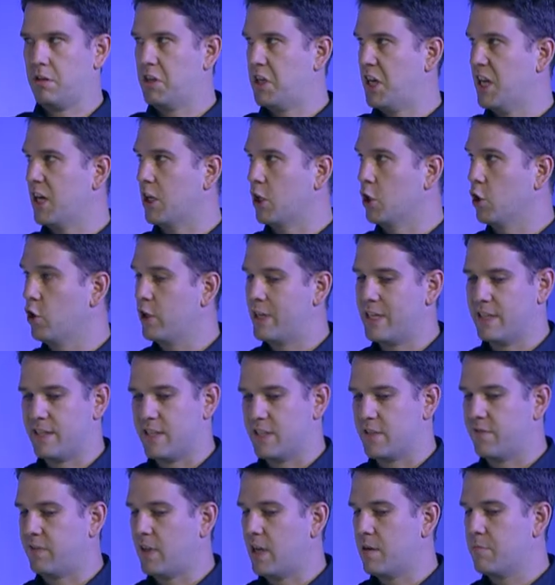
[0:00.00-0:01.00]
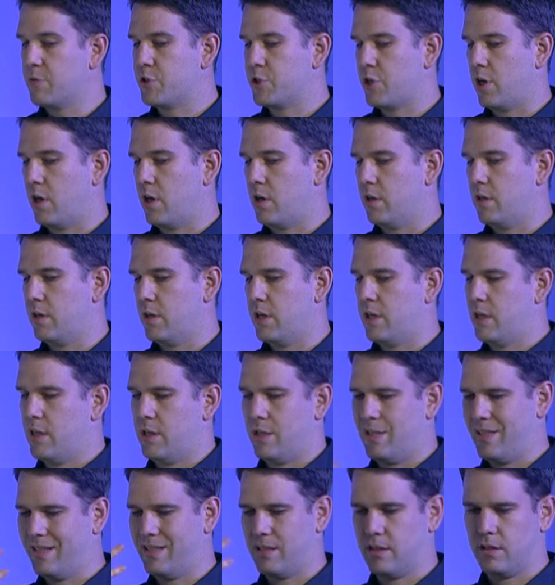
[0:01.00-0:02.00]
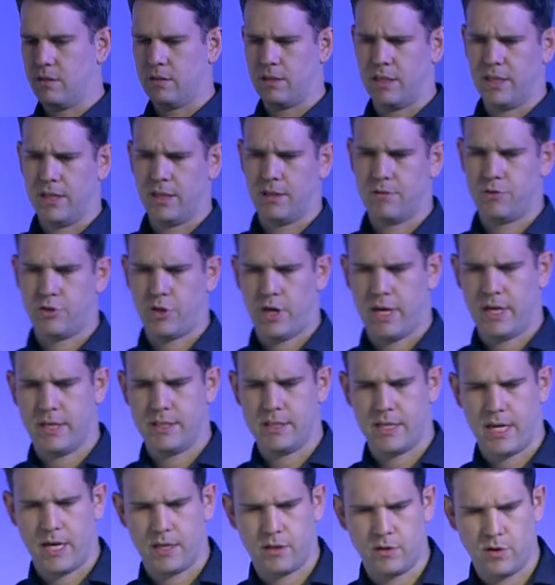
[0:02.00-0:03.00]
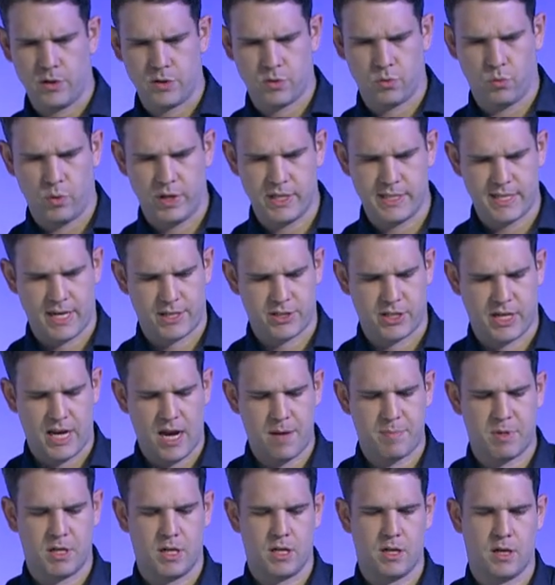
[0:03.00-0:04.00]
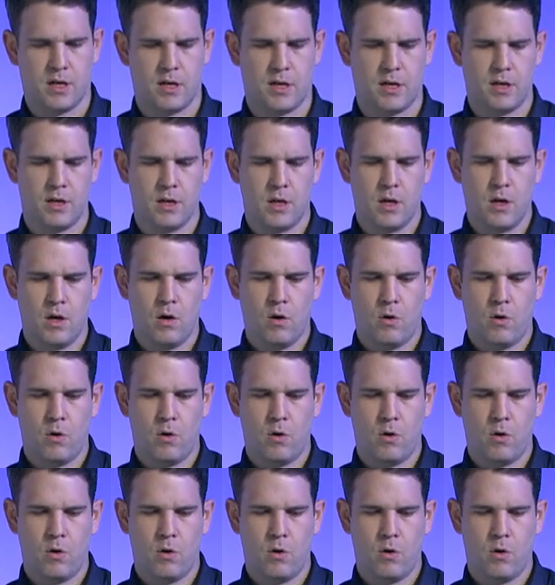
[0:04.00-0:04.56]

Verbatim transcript: kind of look at this flame chart and like try and diagnose what is actually happening here,